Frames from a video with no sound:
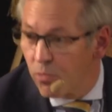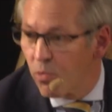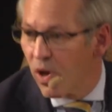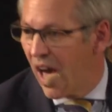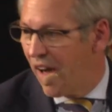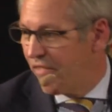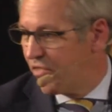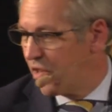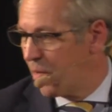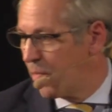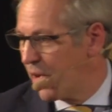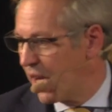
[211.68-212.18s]
we
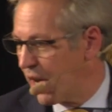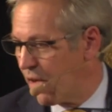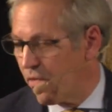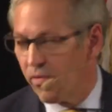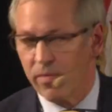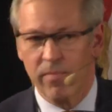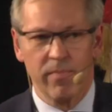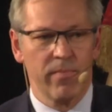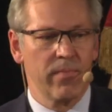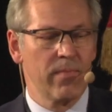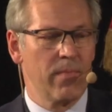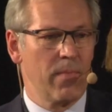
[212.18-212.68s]
have them here.
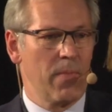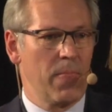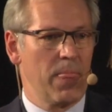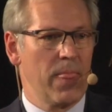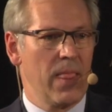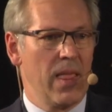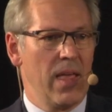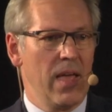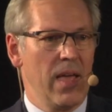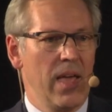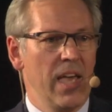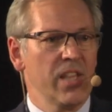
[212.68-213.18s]

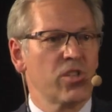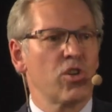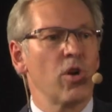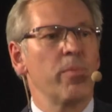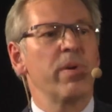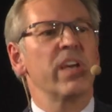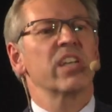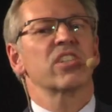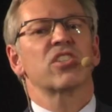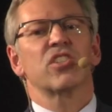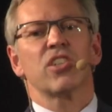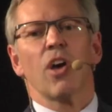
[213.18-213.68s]
It could be
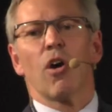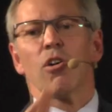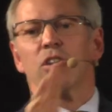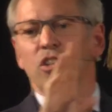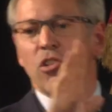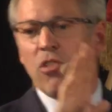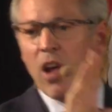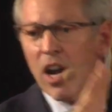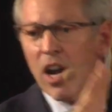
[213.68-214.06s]
a social